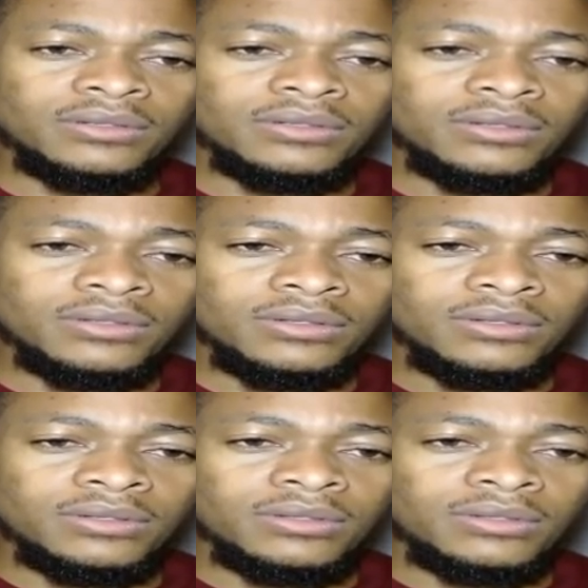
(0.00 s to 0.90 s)

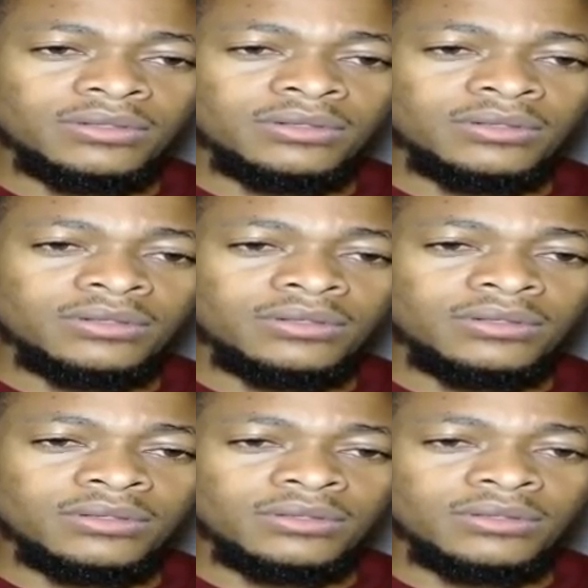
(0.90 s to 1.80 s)

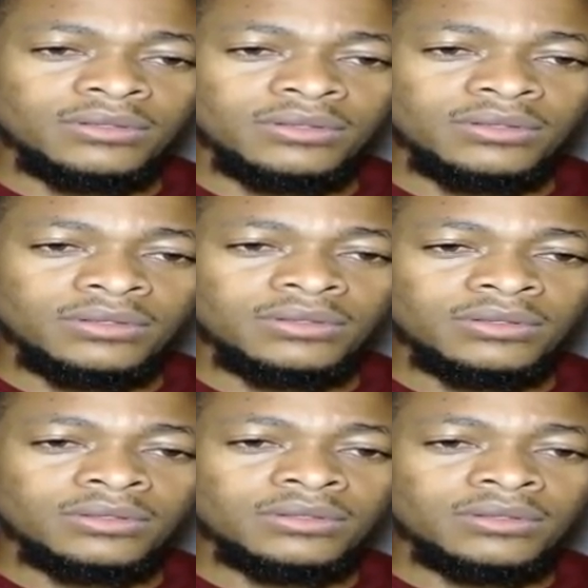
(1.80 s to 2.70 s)

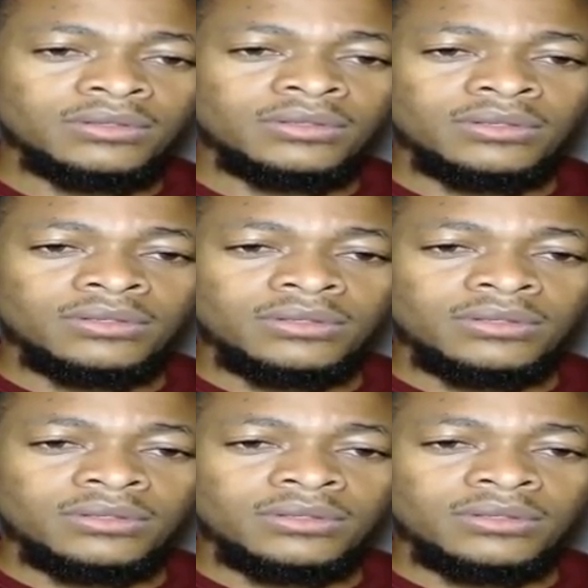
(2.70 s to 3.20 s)
No one is speaking in this clip.